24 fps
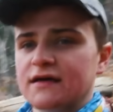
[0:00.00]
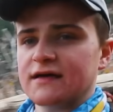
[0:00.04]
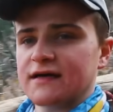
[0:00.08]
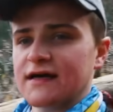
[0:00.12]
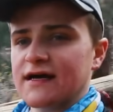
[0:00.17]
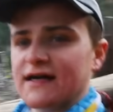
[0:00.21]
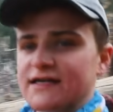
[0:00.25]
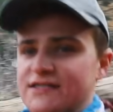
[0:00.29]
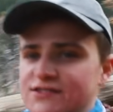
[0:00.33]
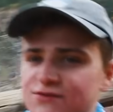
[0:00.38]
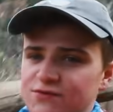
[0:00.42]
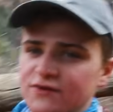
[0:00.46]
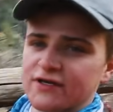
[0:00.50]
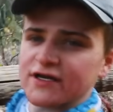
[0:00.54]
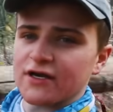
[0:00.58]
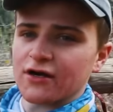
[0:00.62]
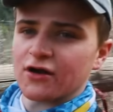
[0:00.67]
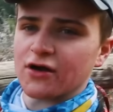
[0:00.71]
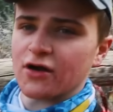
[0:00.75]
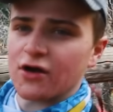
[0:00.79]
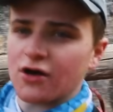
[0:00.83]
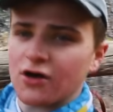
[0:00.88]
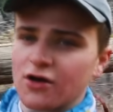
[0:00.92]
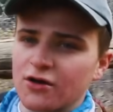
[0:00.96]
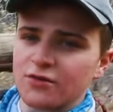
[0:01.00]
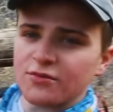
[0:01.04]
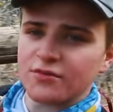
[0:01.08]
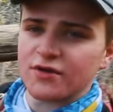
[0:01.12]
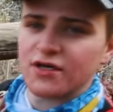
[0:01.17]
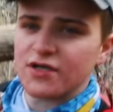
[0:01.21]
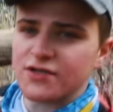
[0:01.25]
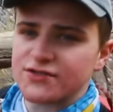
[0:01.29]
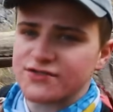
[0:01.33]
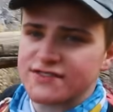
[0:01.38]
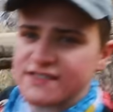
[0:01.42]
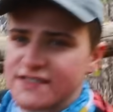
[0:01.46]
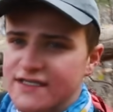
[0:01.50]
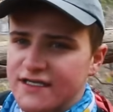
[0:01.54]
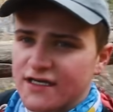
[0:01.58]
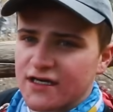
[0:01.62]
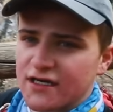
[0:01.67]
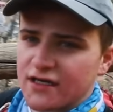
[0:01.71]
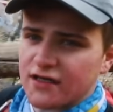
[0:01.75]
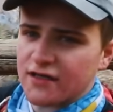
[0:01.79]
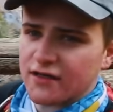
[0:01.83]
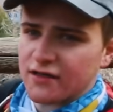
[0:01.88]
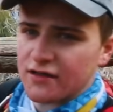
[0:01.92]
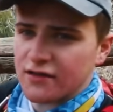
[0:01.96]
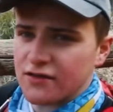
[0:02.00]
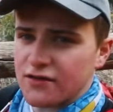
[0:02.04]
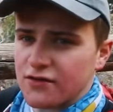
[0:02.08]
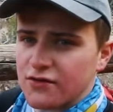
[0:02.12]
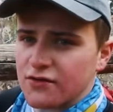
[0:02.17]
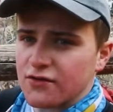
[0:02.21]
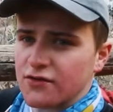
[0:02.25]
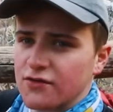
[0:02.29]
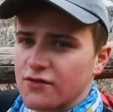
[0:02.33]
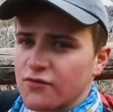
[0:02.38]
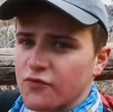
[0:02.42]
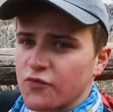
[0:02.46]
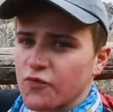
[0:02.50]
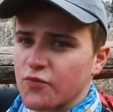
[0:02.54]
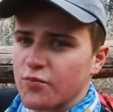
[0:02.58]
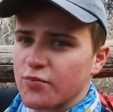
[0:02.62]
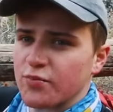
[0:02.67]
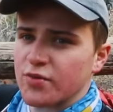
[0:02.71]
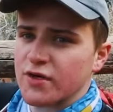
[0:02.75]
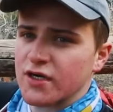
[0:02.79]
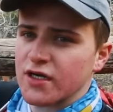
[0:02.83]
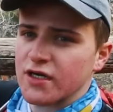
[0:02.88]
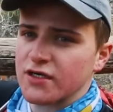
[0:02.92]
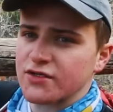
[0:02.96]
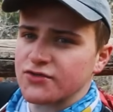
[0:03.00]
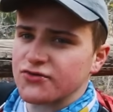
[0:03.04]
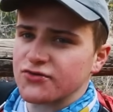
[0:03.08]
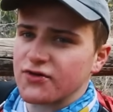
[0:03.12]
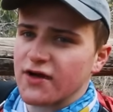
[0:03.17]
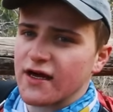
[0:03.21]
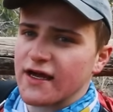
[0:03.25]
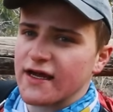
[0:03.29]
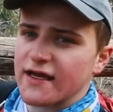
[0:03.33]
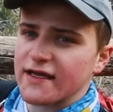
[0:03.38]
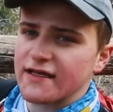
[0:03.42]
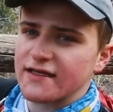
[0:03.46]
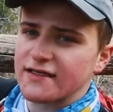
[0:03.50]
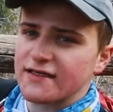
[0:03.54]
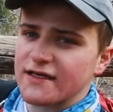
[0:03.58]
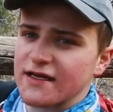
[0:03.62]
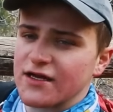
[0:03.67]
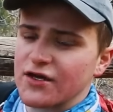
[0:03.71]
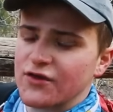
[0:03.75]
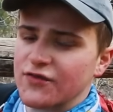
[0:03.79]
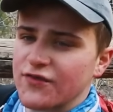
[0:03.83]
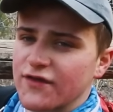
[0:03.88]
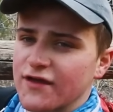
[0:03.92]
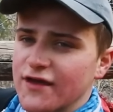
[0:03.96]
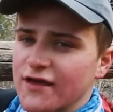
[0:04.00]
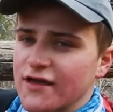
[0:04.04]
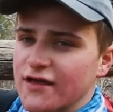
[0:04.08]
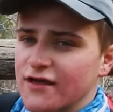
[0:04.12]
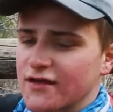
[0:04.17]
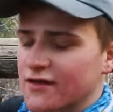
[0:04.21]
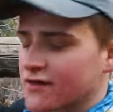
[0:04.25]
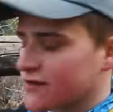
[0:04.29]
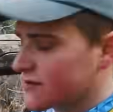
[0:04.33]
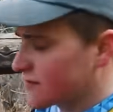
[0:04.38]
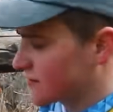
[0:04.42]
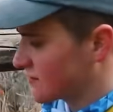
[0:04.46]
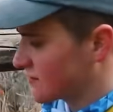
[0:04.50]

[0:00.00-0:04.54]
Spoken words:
Guys, we are almost done. Parked right down there.